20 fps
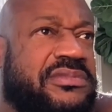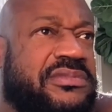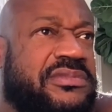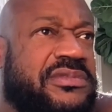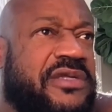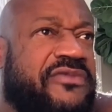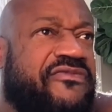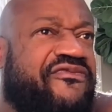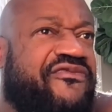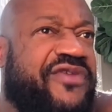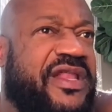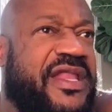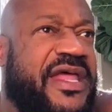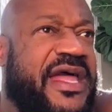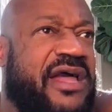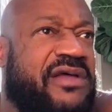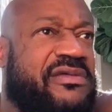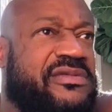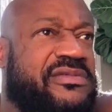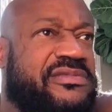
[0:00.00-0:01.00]
and fill
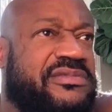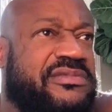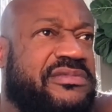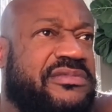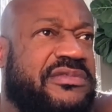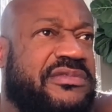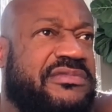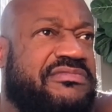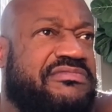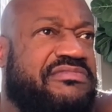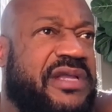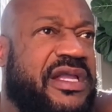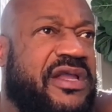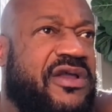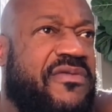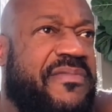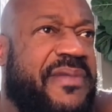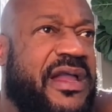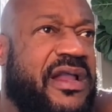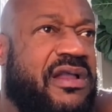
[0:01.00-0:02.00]
out and
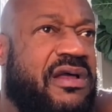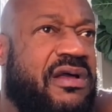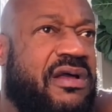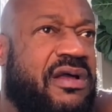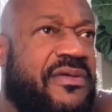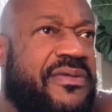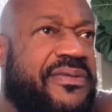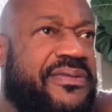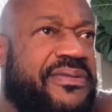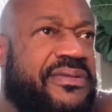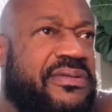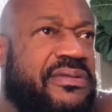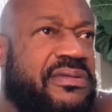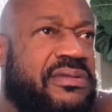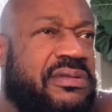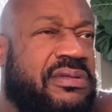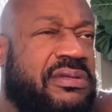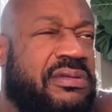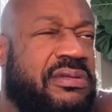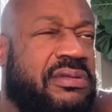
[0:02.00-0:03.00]
mail back off.
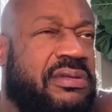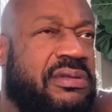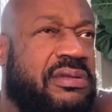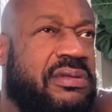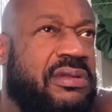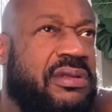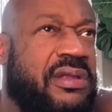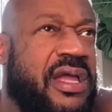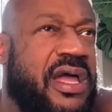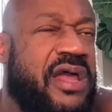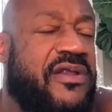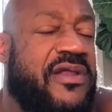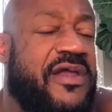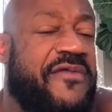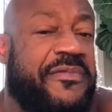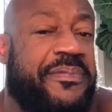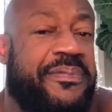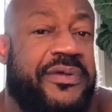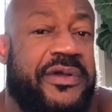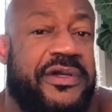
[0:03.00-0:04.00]
I don't
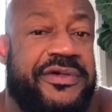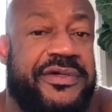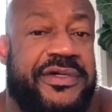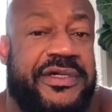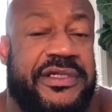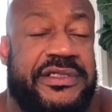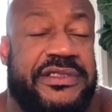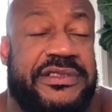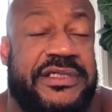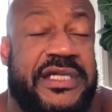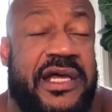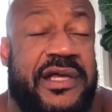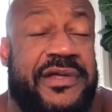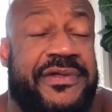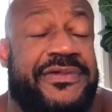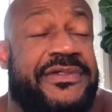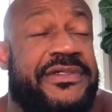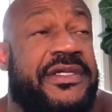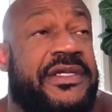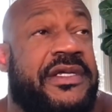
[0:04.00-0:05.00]
have a printer here at this
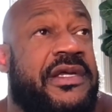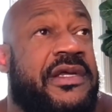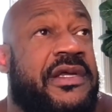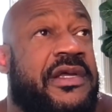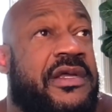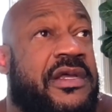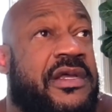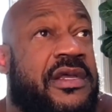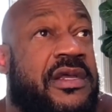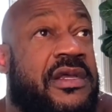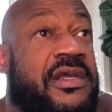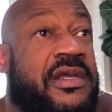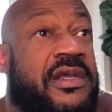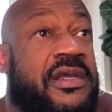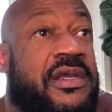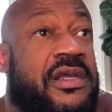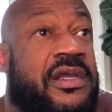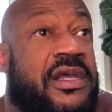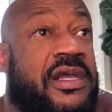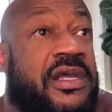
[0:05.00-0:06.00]
house.
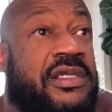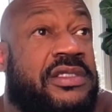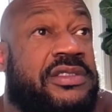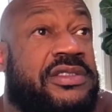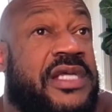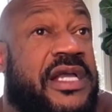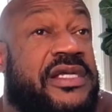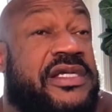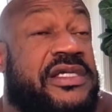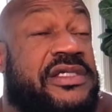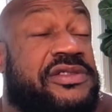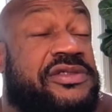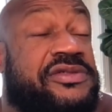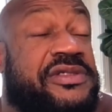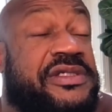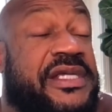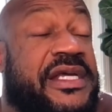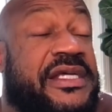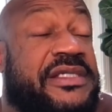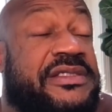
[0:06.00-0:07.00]
So I couldn't do
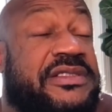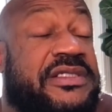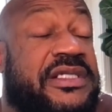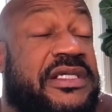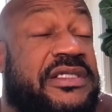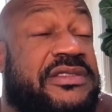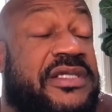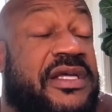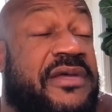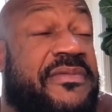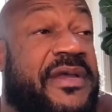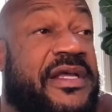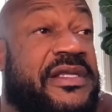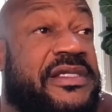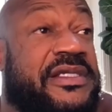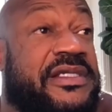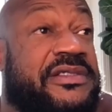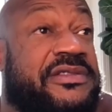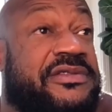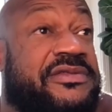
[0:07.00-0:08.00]
it yesterday, so I'm about
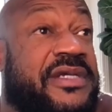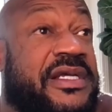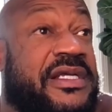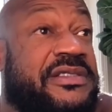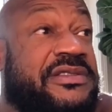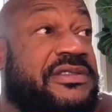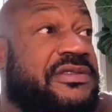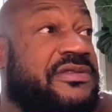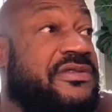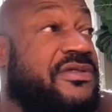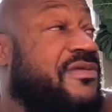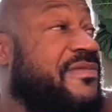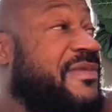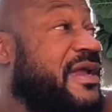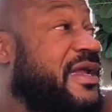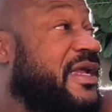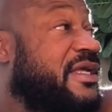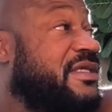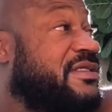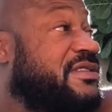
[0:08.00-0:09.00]
to get dressed and go
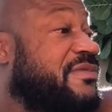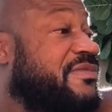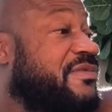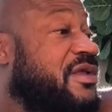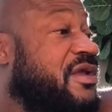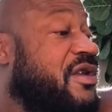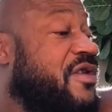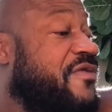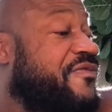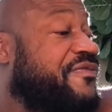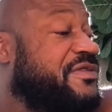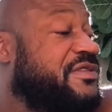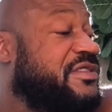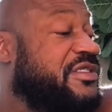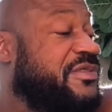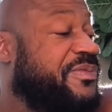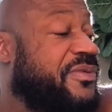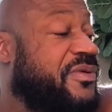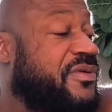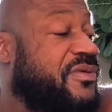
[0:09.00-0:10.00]
my ass up to Office
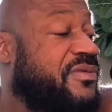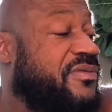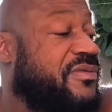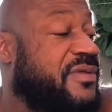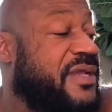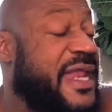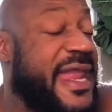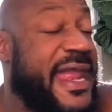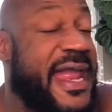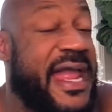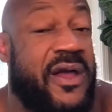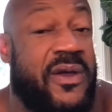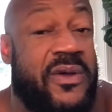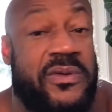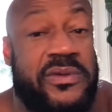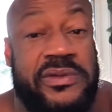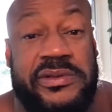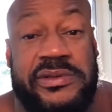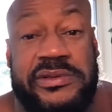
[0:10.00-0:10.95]
Depot now